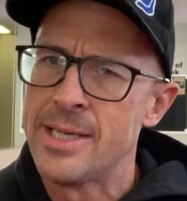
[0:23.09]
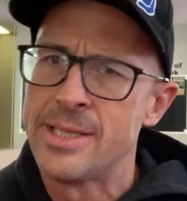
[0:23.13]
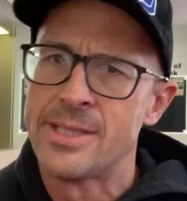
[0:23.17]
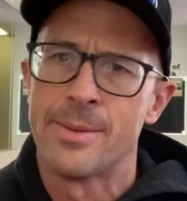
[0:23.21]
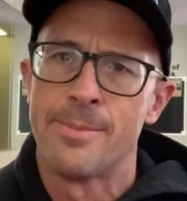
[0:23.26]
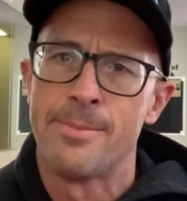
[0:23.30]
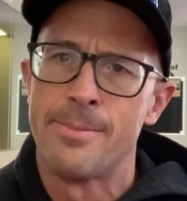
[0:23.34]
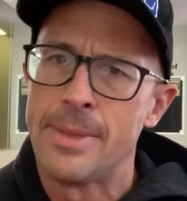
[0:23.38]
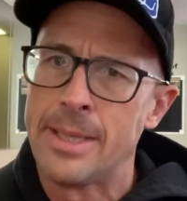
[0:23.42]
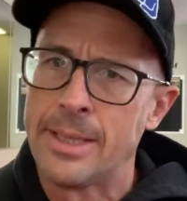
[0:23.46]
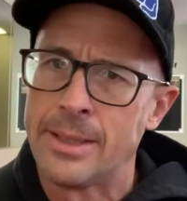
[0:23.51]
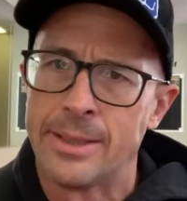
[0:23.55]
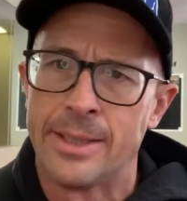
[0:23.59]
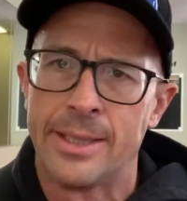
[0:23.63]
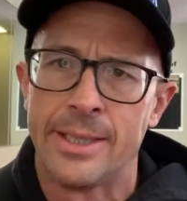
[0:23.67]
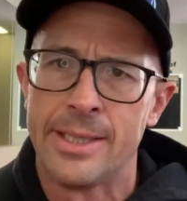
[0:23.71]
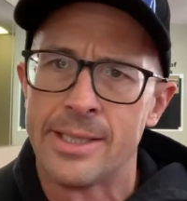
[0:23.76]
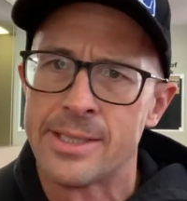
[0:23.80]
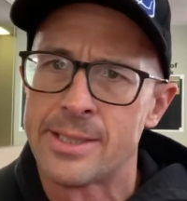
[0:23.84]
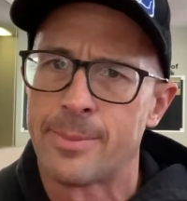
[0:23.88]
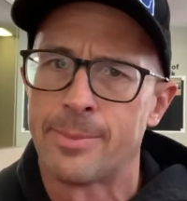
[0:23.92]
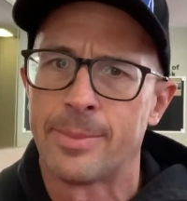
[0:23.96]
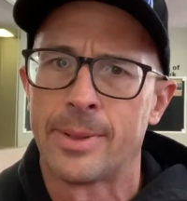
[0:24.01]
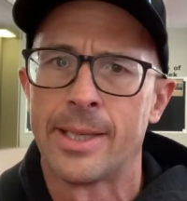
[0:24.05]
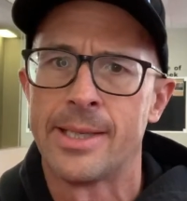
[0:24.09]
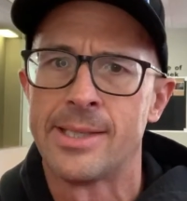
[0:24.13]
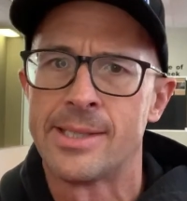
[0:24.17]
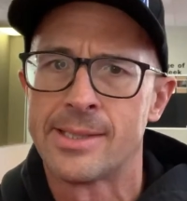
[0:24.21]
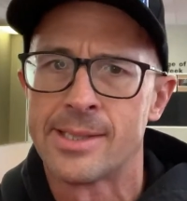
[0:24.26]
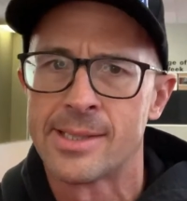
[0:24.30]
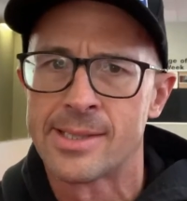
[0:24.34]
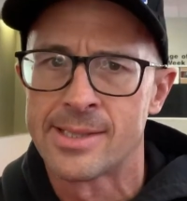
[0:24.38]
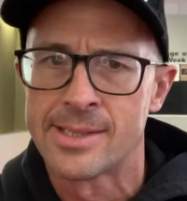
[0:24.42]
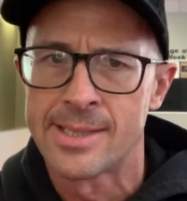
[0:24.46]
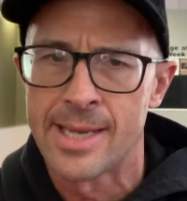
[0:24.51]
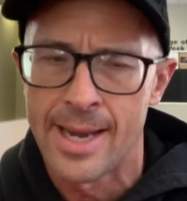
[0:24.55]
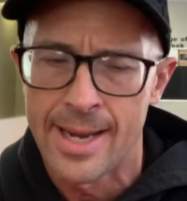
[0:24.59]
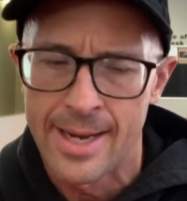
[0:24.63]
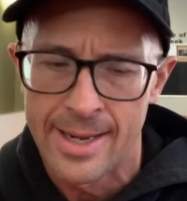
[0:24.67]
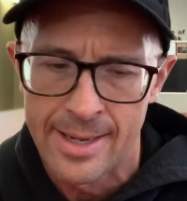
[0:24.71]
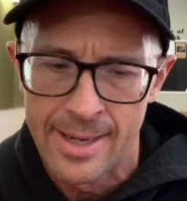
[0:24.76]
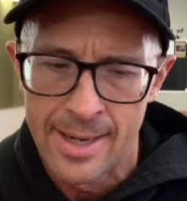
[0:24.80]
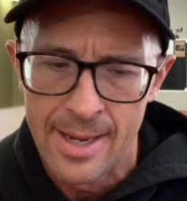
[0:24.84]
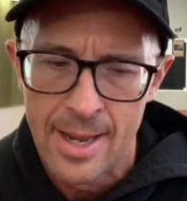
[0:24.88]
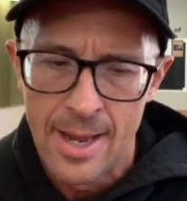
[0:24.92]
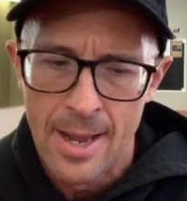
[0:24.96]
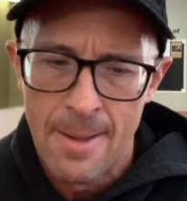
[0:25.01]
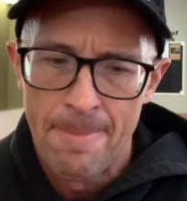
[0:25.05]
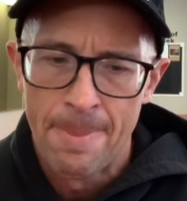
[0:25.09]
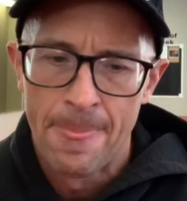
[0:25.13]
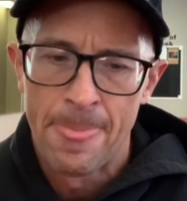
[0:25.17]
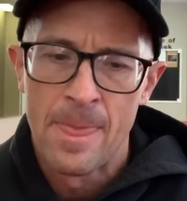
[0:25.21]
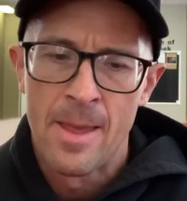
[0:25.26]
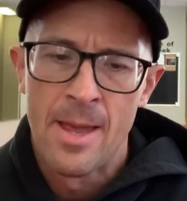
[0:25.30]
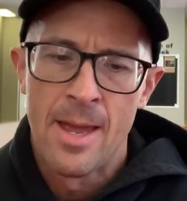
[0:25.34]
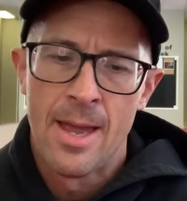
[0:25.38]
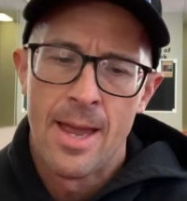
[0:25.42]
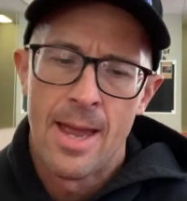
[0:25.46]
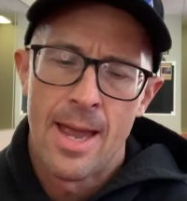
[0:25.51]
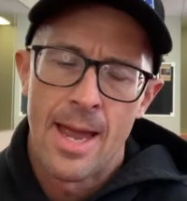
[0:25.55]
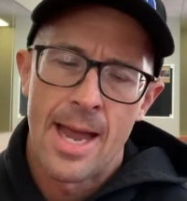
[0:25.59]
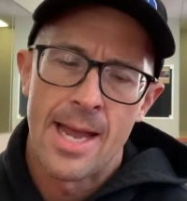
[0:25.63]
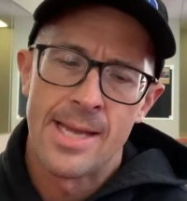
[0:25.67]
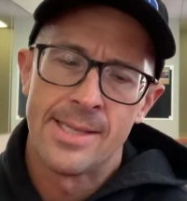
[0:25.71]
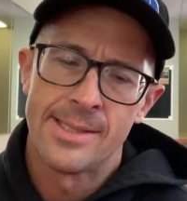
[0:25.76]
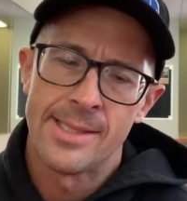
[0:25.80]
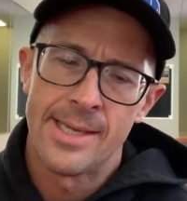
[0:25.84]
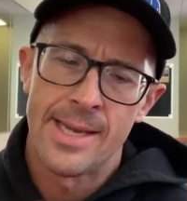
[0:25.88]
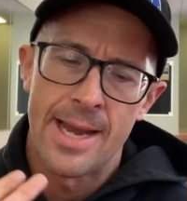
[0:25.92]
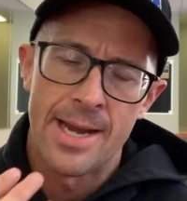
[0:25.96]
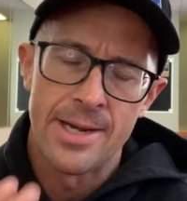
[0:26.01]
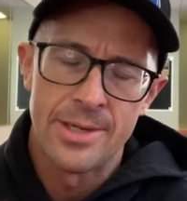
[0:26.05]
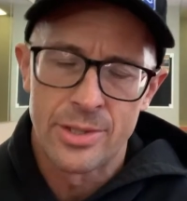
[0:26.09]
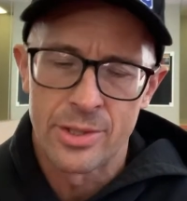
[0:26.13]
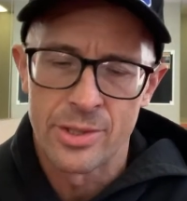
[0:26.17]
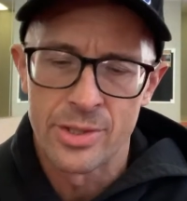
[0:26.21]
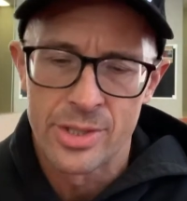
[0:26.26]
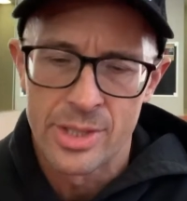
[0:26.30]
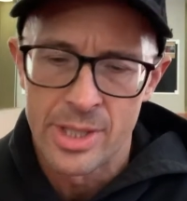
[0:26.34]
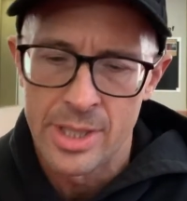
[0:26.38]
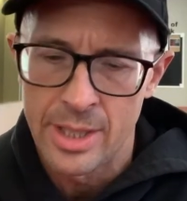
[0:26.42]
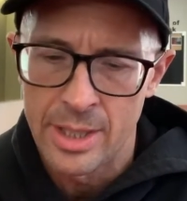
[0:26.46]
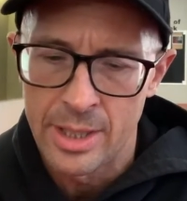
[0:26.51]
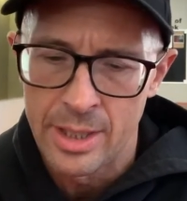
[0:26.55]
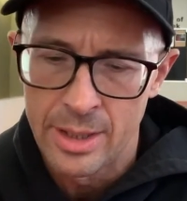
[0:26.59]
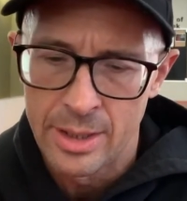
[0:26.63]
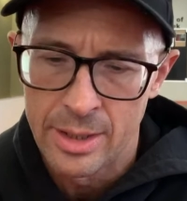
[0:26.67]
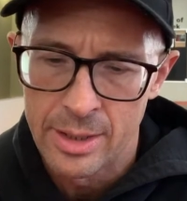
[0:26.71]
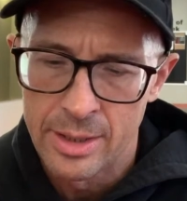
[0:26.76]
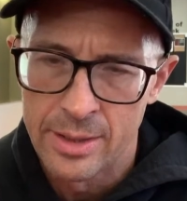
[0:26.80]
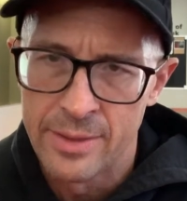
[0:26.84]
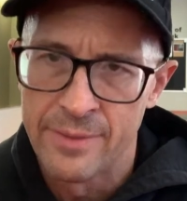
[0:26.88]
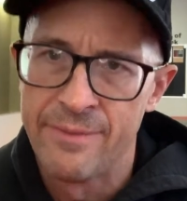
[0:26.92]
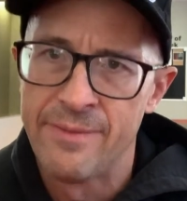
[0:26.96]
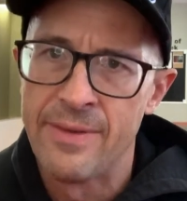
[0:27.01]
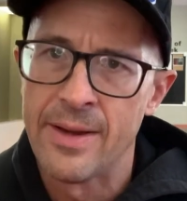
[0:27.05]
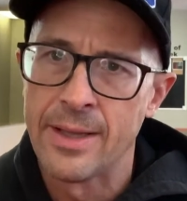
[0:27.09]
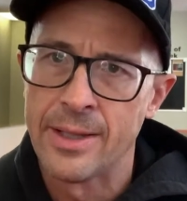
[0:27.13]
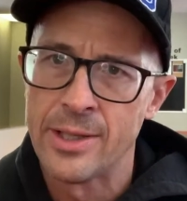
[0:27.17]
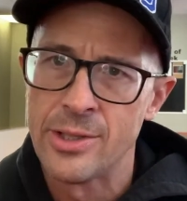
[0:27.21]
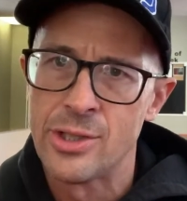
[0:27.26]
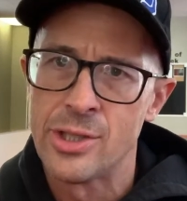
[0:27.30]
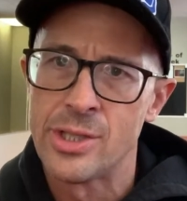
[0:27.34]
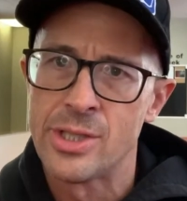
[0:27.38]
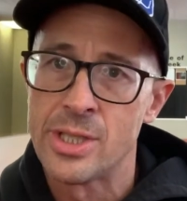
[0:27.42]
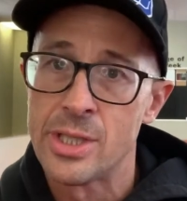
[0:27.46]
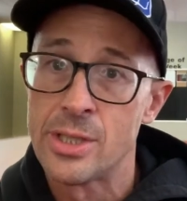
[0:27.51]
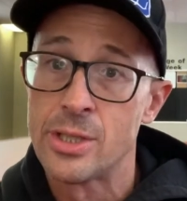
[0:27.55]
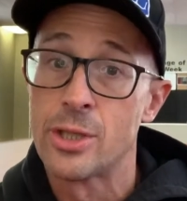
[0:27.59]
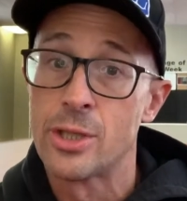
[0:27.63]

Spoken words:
a meal, and he needs a place to stay. And as he enters the village, he sees a